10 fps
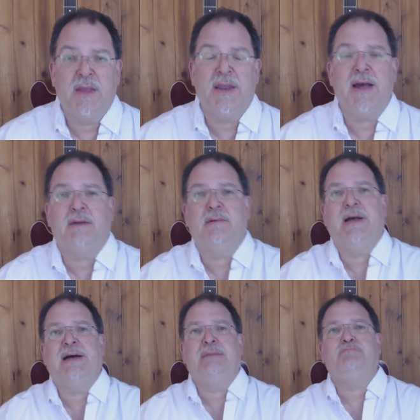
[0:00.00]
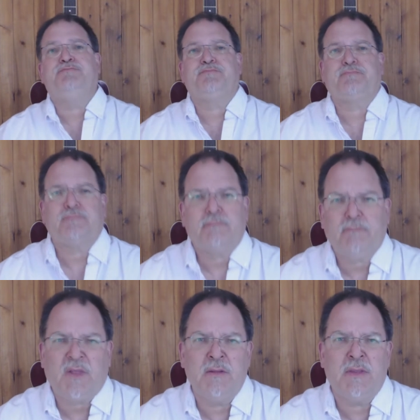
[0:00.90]
Now, um,
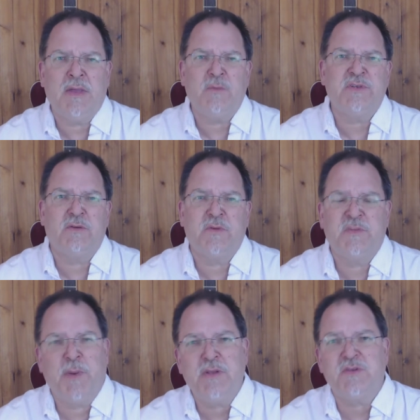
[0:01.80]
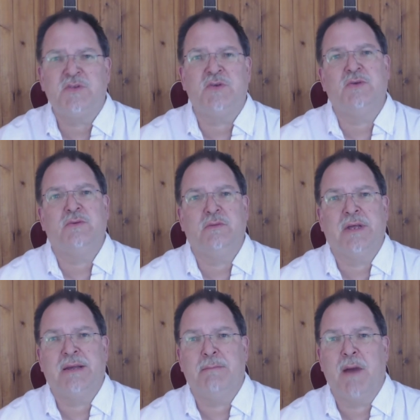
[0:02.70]
there was a response to
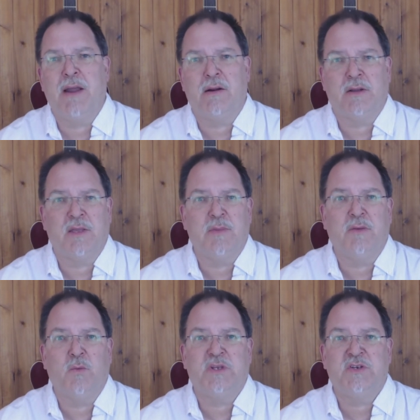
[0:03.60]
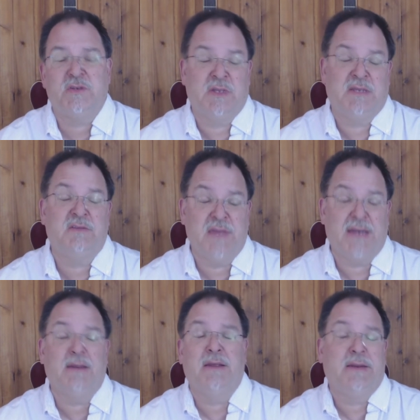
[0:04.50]
uh, my argument, which is
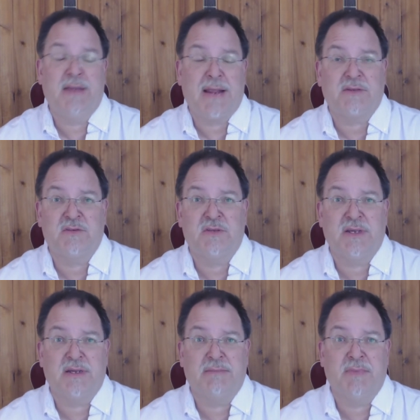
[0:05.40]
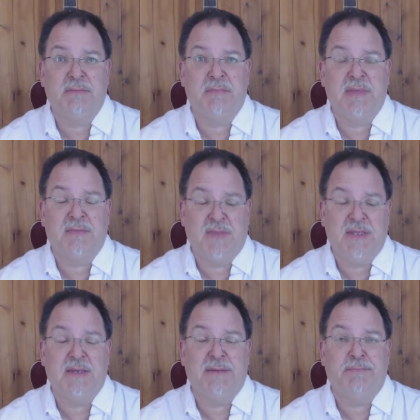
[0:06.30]
that Tax, uh, that
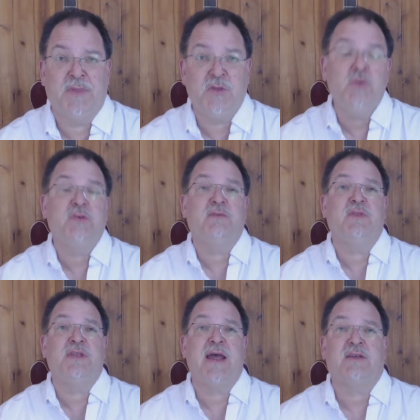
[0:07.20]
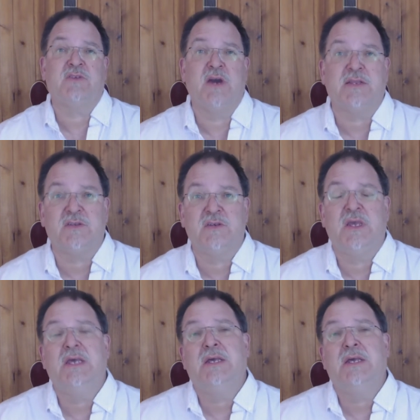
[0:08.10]
the, uh, the use of the tax cuts